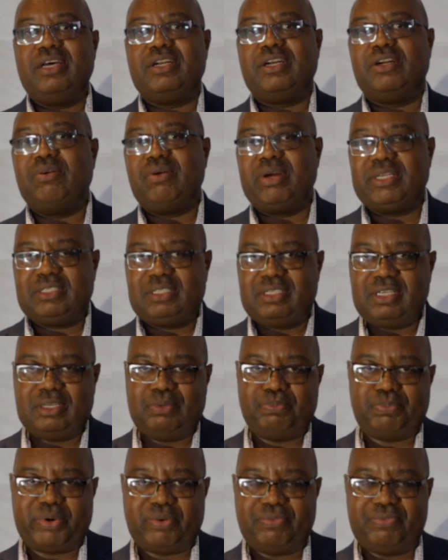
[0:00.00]
real
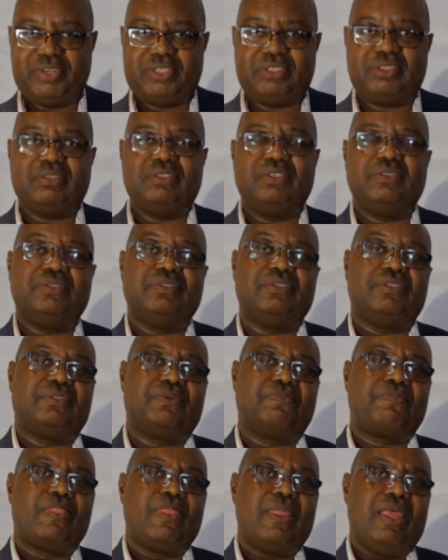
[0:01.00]
estate professionals.